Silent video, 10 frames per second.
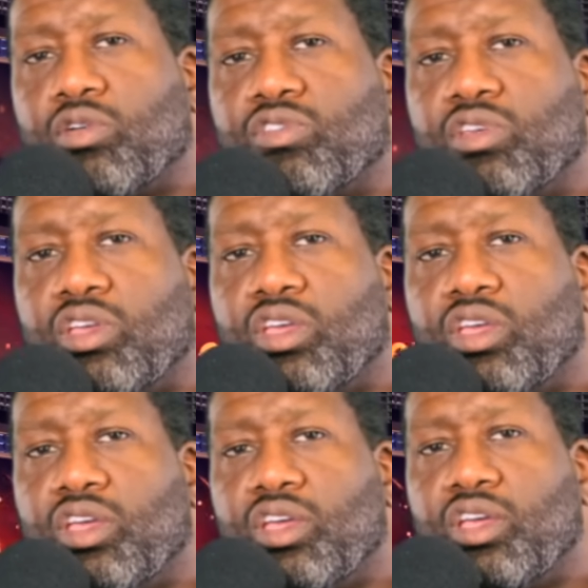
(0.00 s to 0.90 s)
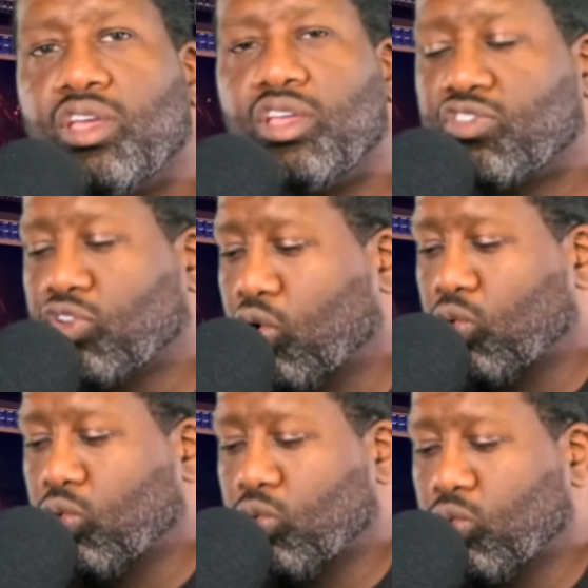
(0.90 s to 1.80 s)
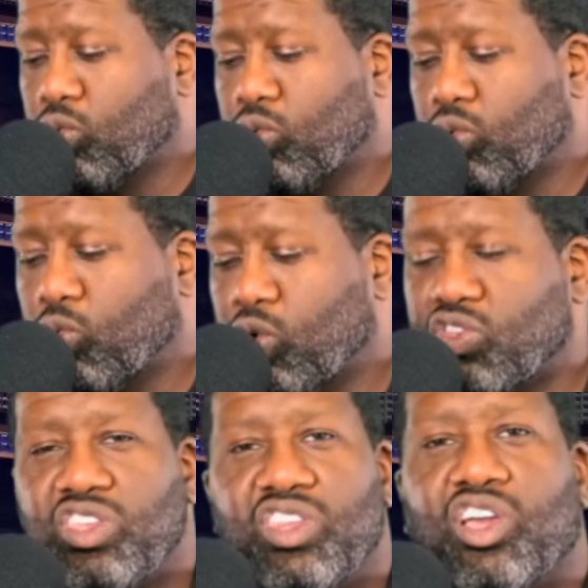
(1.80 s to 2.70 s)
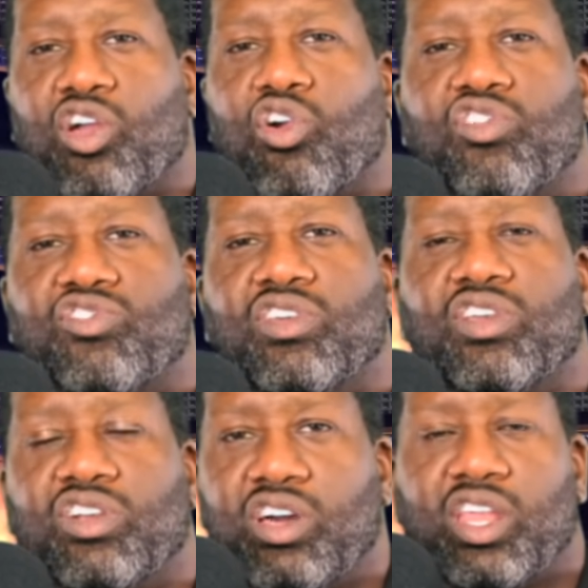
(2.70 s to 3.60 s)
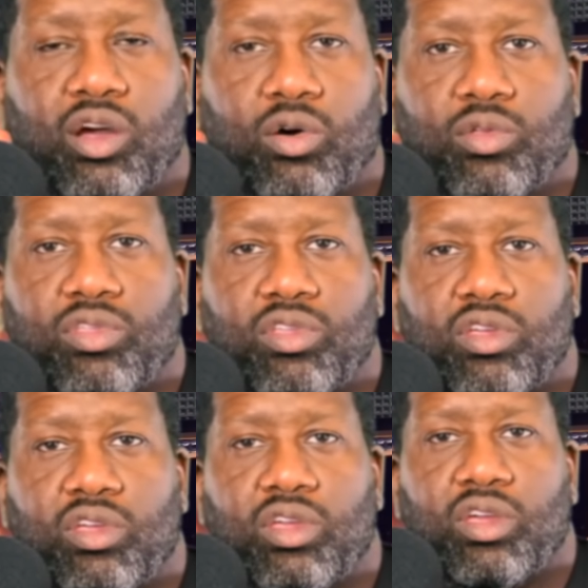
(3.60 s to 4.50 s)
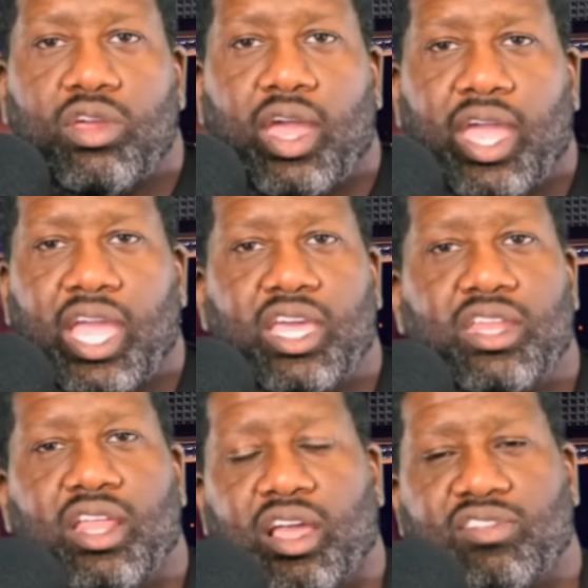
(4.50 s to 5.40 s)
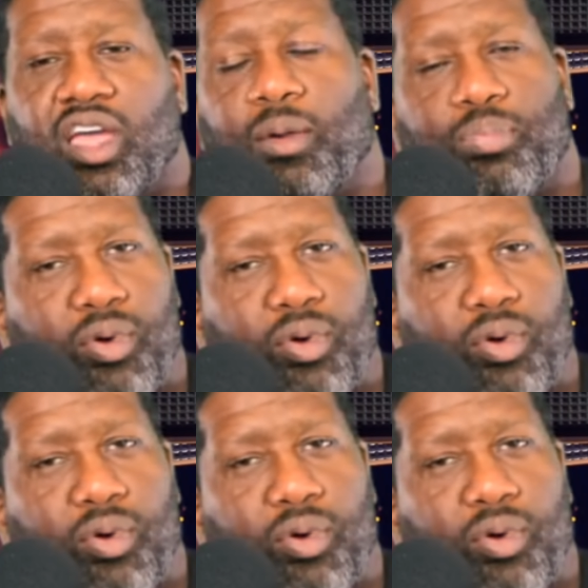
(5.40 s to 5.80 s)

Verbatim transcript: else. So we just need to encourage good health. And like I said, I'm